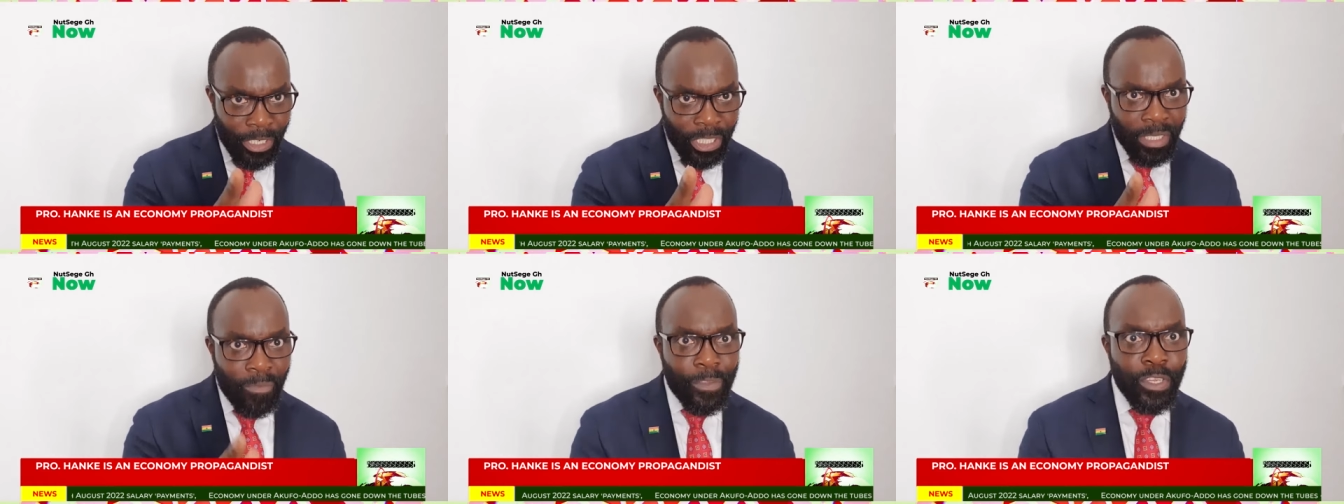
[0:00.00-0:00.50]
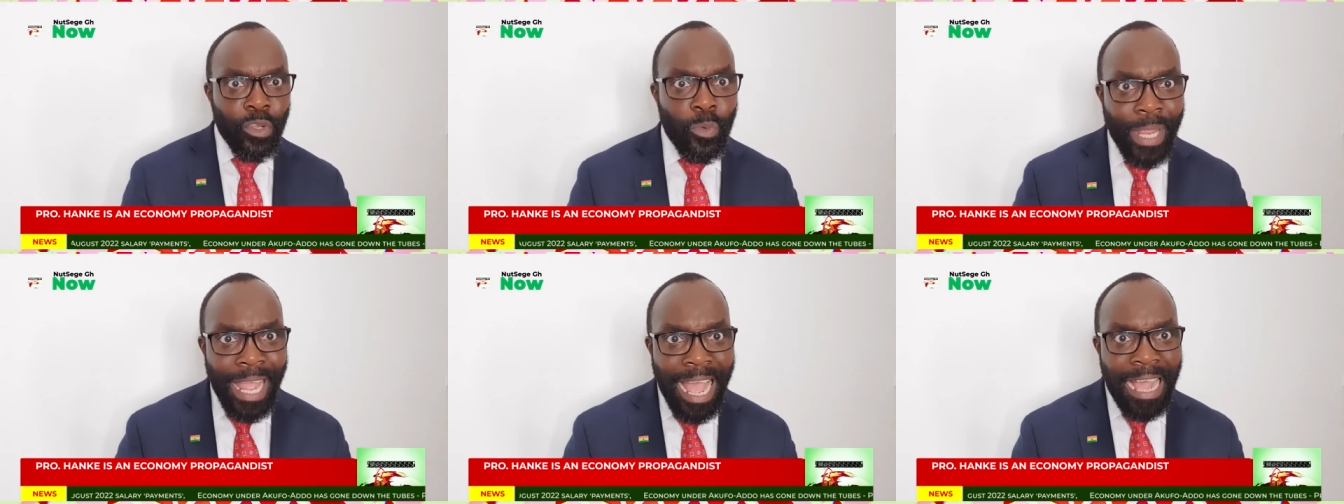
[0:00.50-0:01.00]
is a video
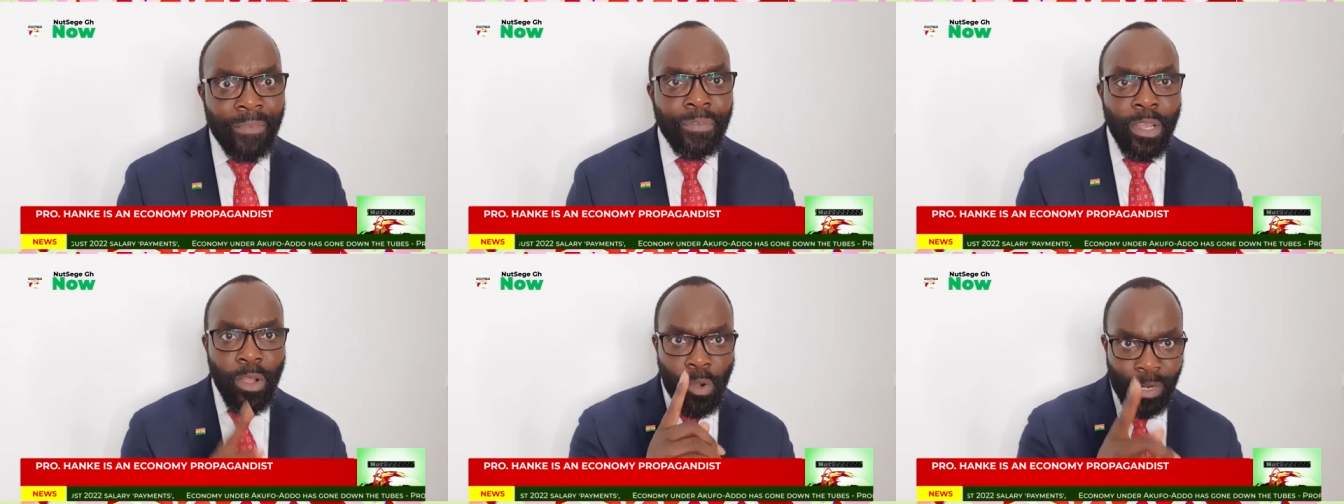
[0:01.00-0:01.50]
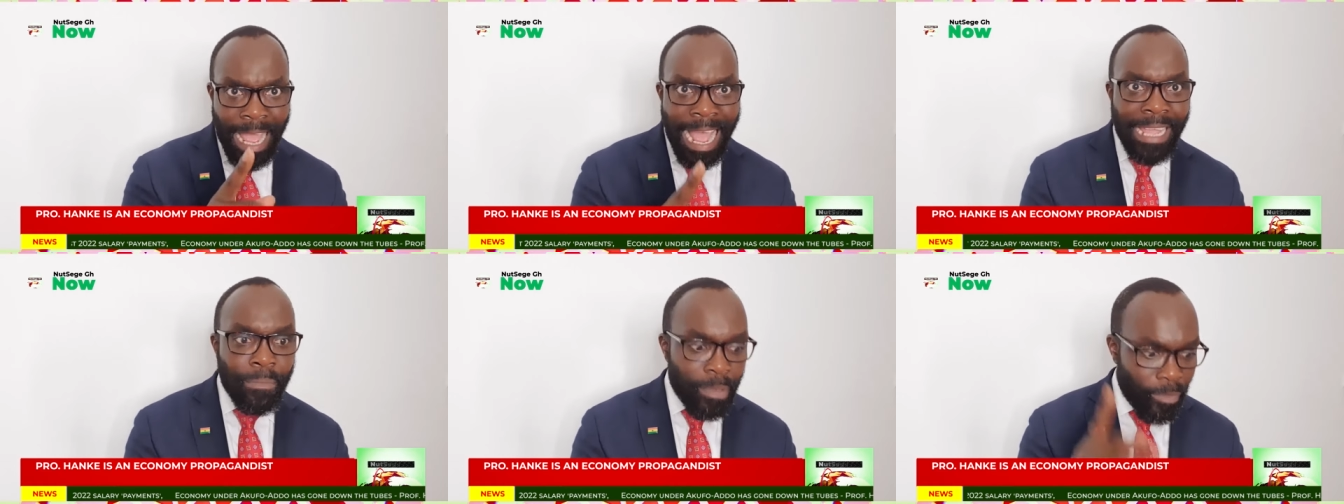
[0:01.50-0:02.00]
we have on
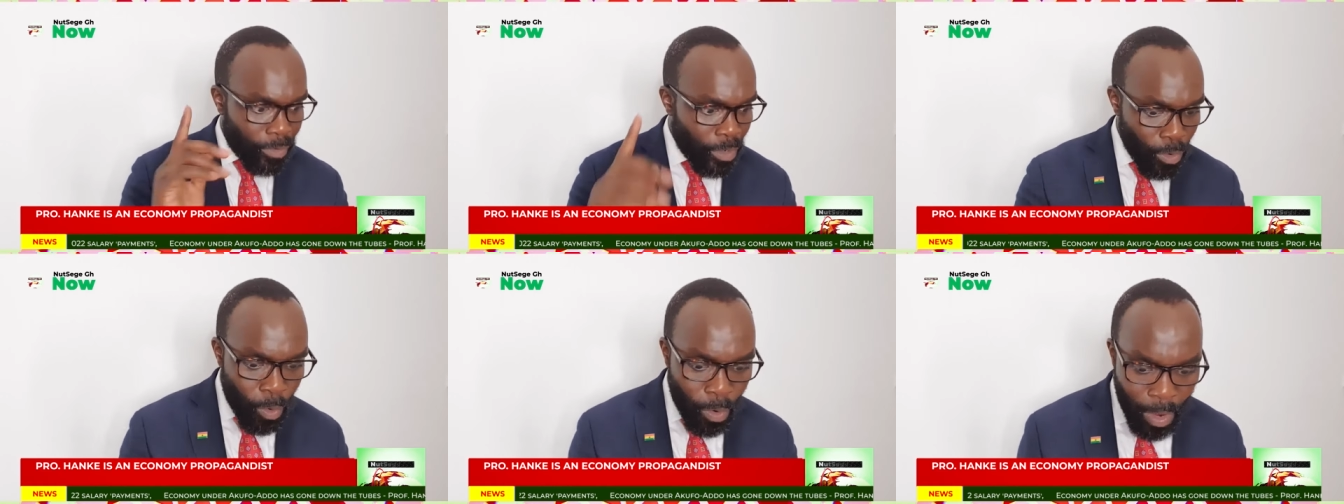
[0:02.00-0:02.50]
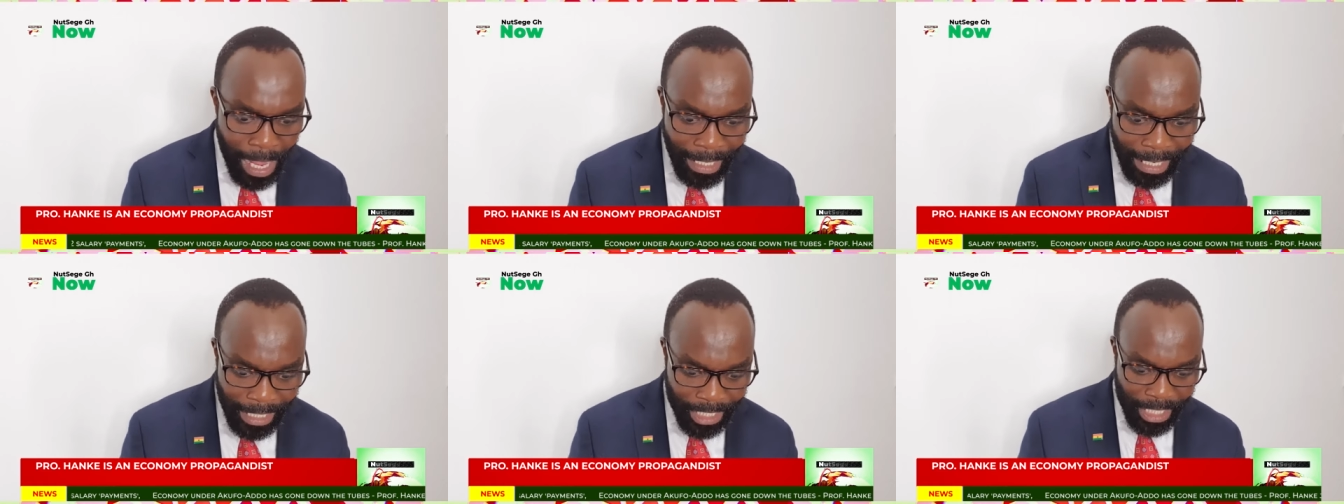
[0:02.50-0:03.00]
IMF. Go
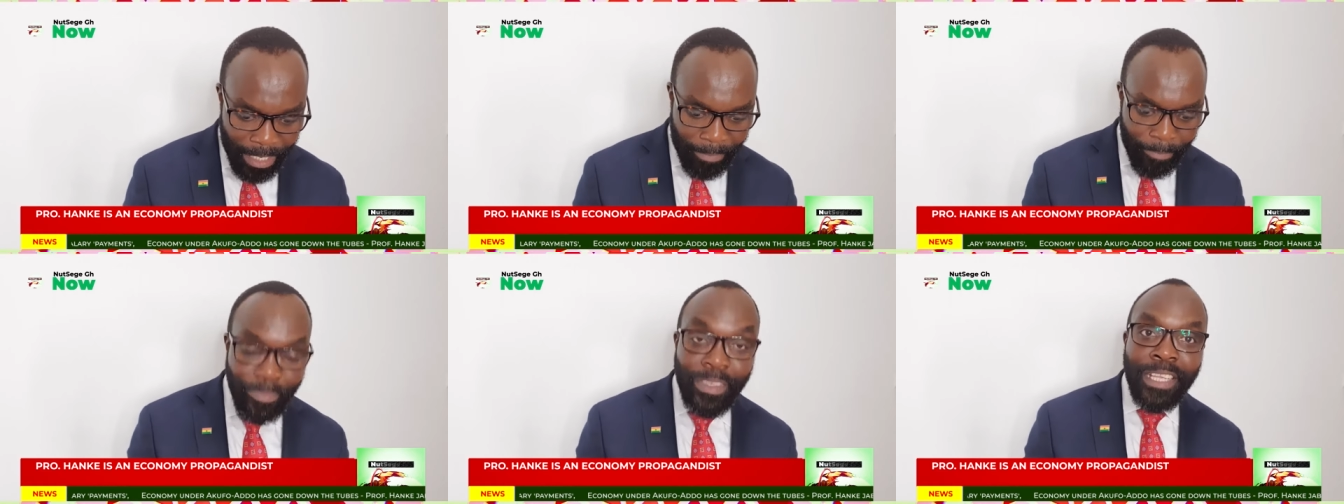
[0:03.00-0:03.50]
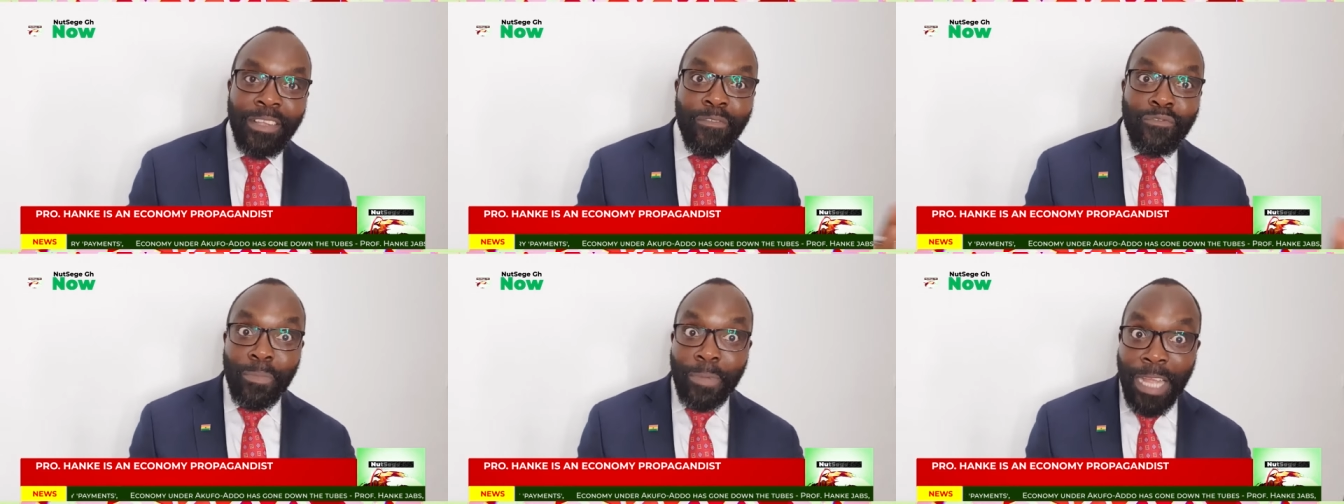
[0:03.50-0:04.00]
and listen
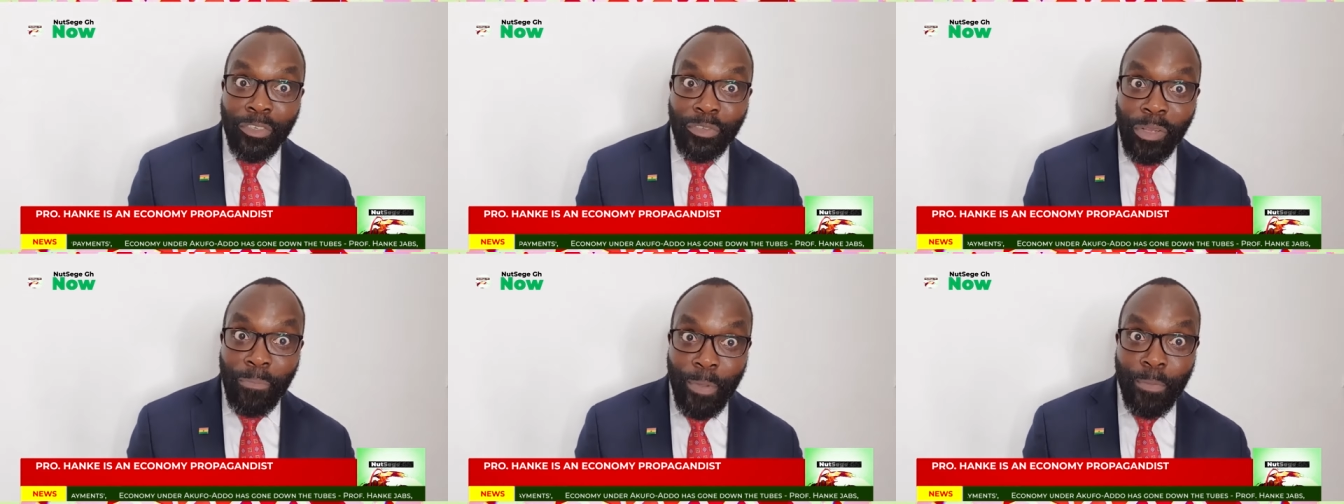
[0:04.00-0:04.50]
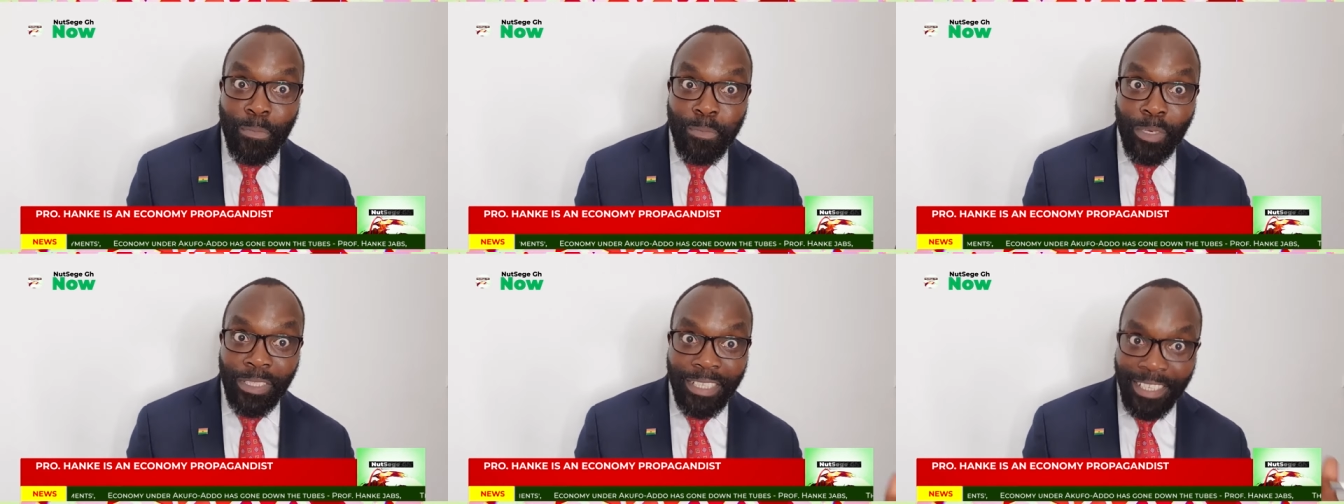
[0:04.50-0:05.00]
from country and people
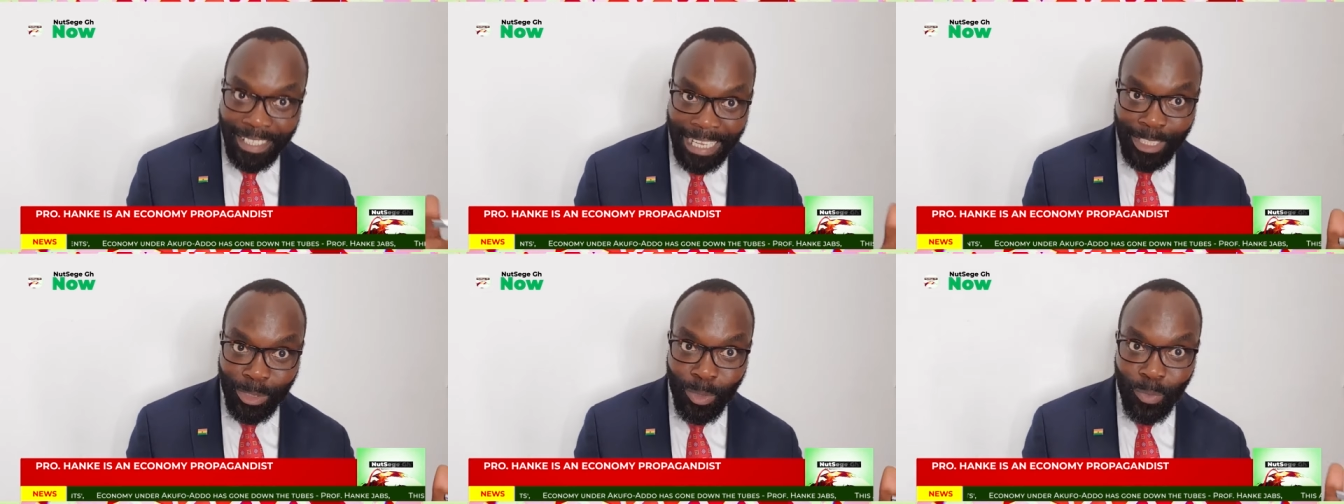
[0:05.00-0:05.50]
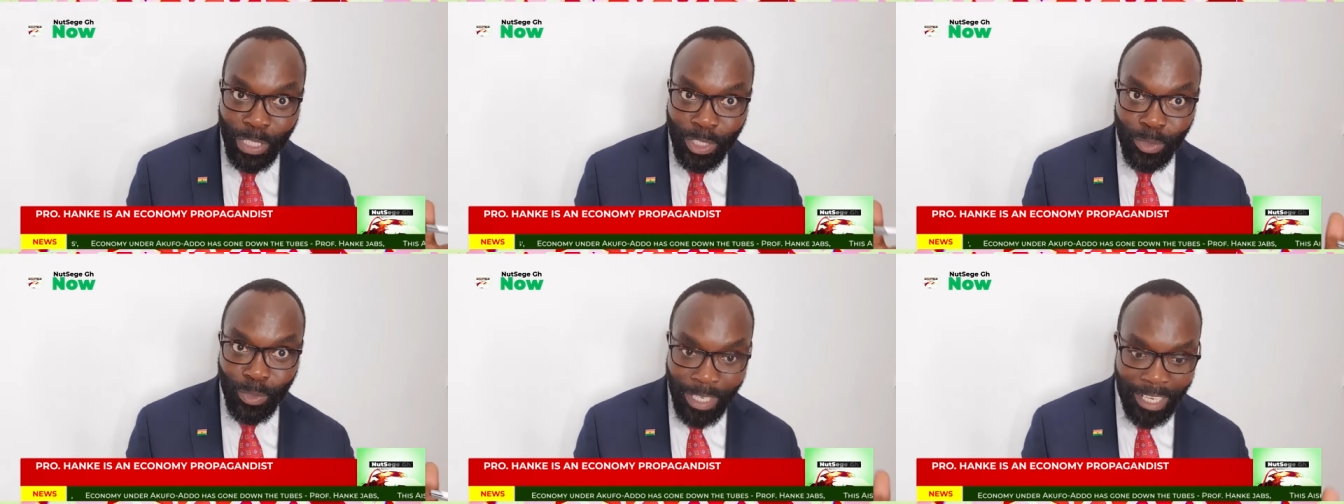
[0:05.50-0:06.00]
point. That's what we
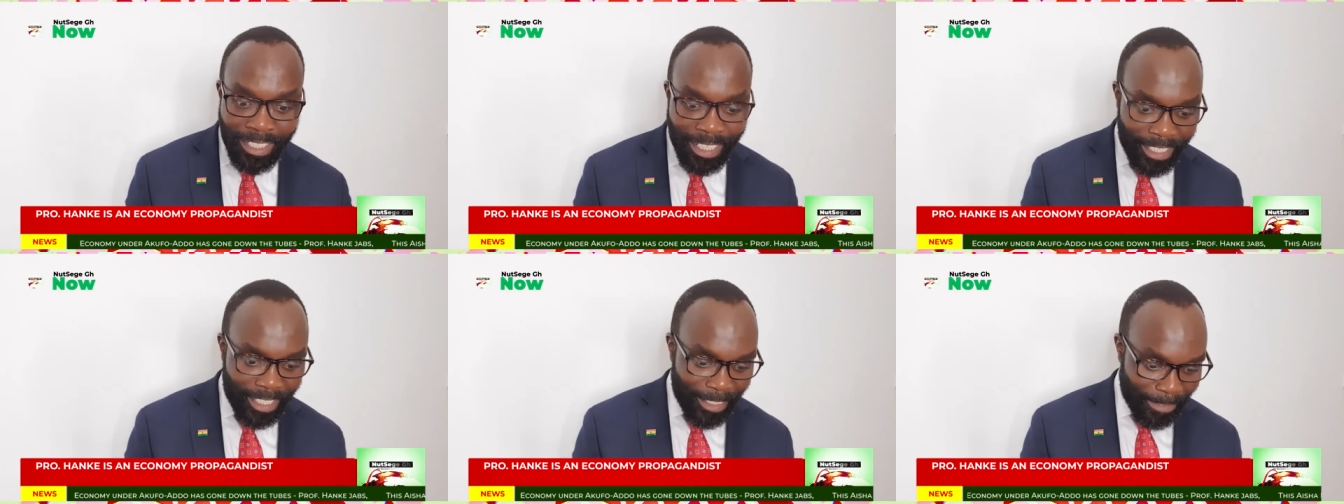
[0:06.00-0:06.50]
do, message.